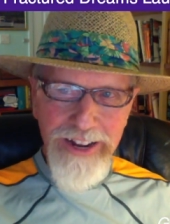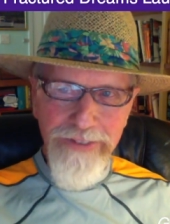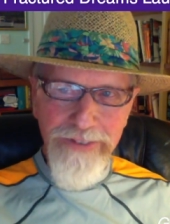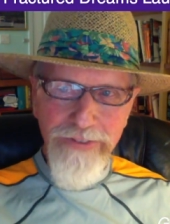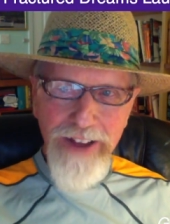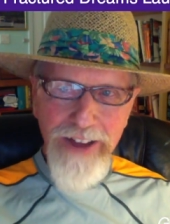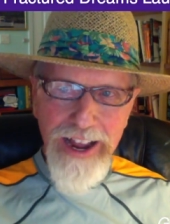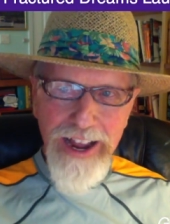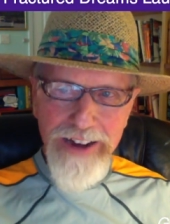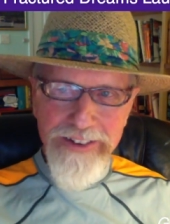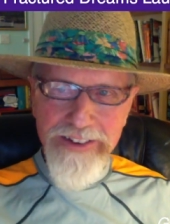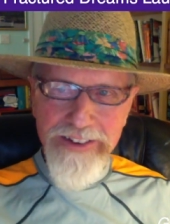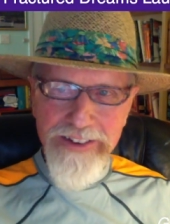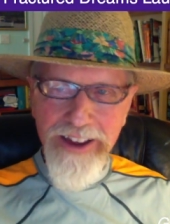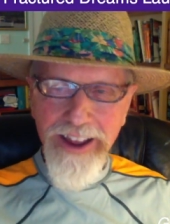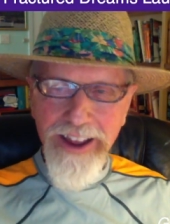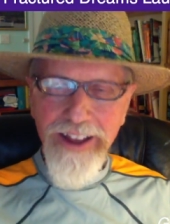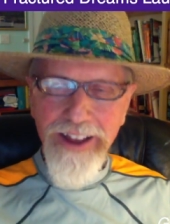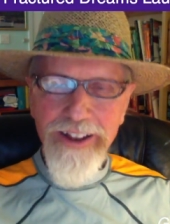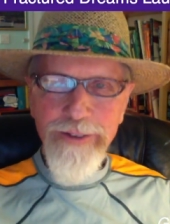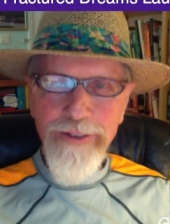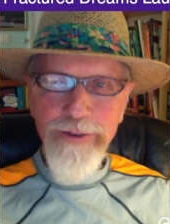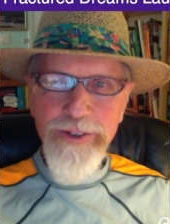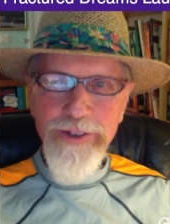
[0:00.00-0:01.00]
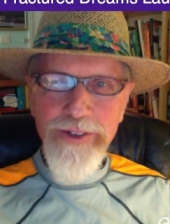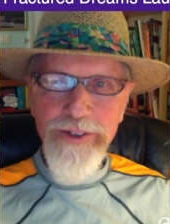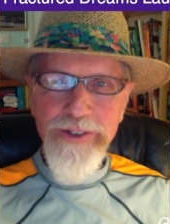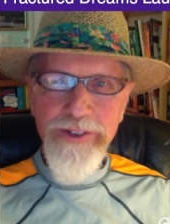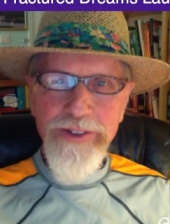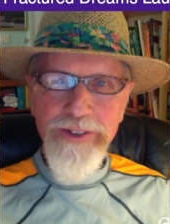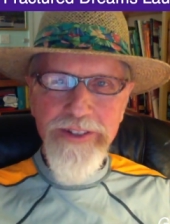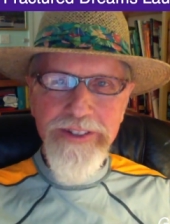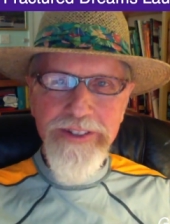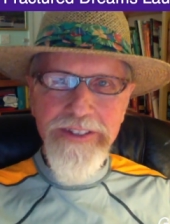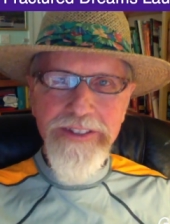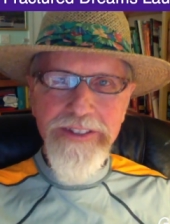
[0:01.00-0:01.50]
a foxtail. It was his
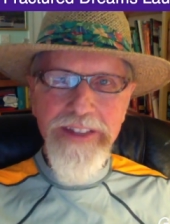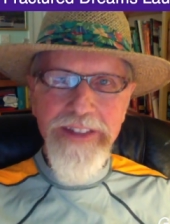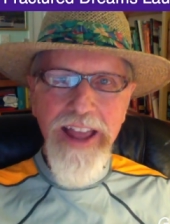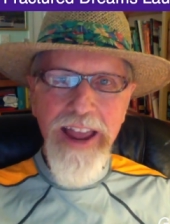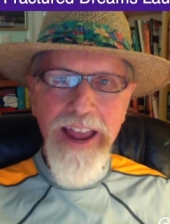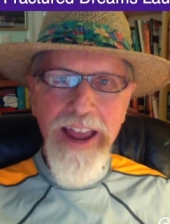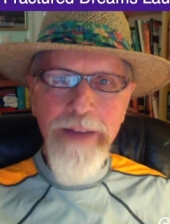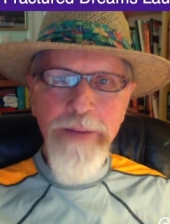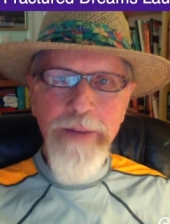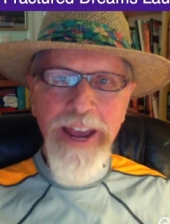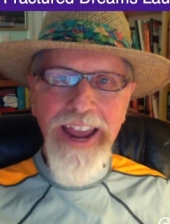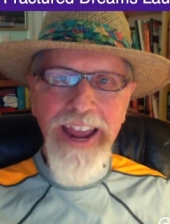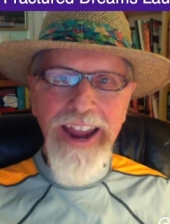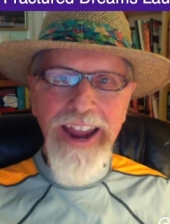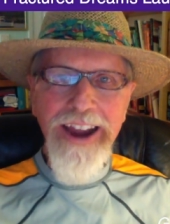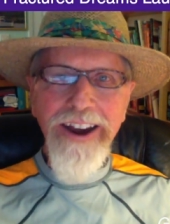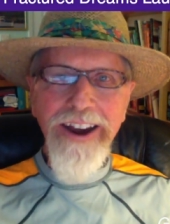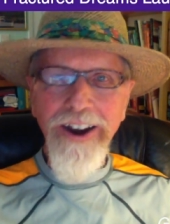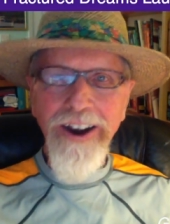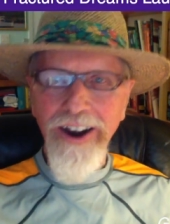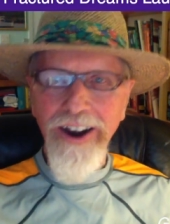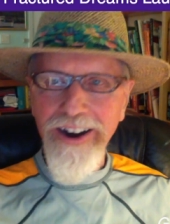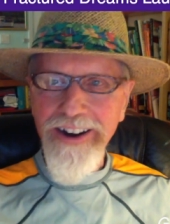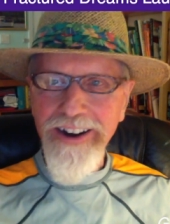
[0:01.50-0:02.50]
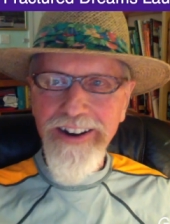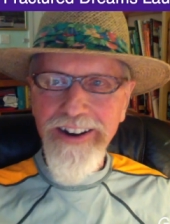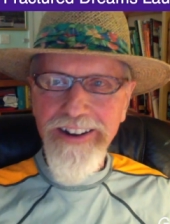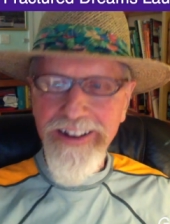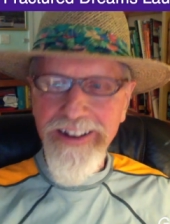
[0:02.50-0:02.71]
damn hair.